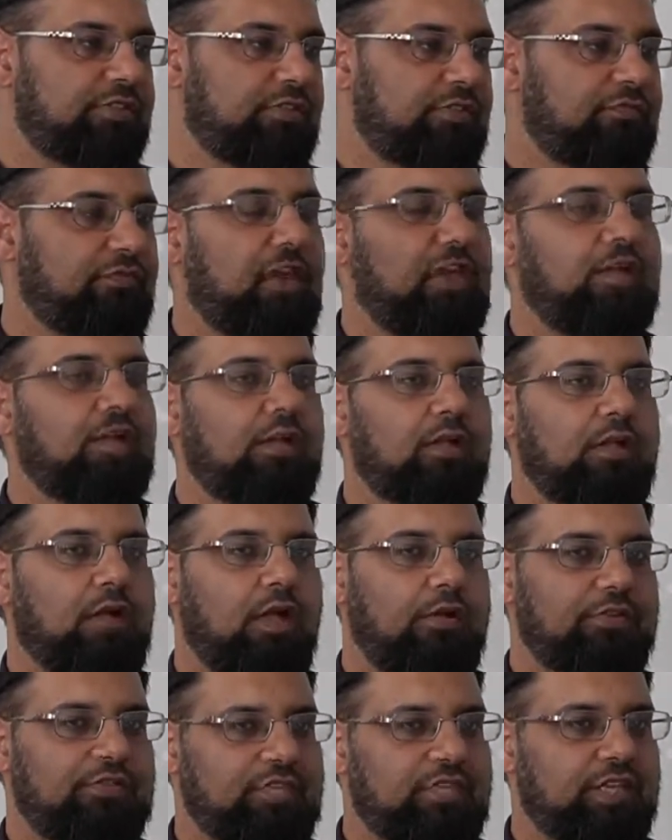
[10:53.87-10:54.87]
In fact, I
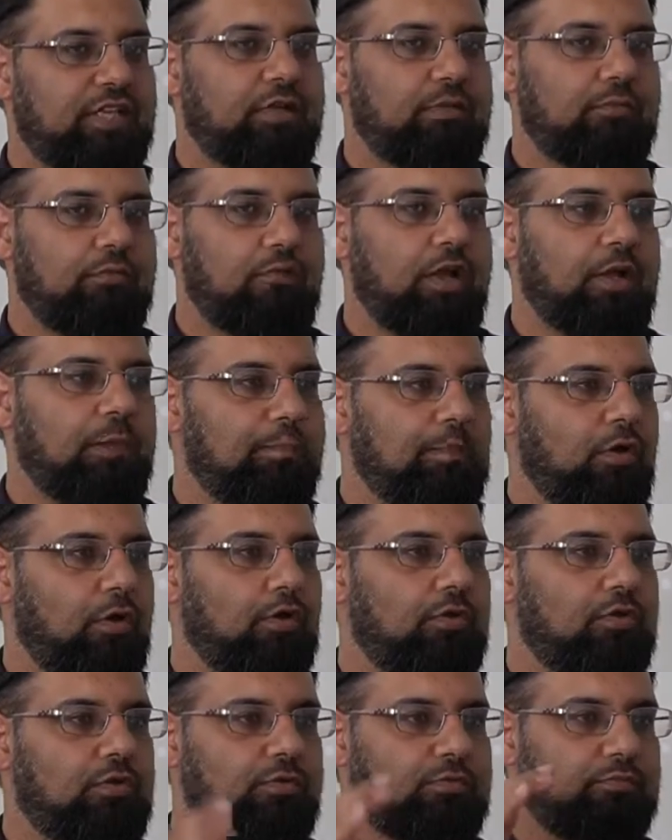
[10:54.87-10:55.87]
was thinking I'm gonna write a
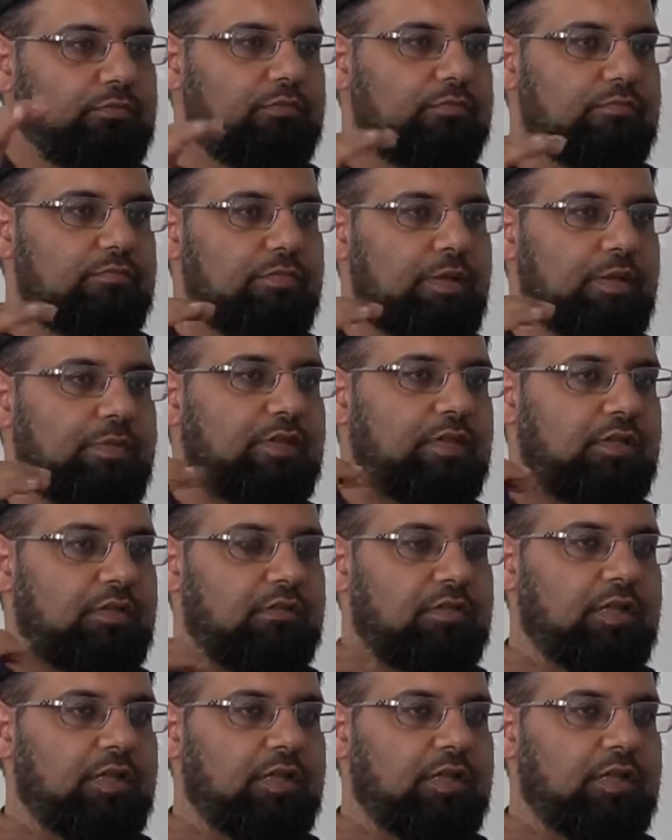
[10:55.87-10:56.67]
blog, maybe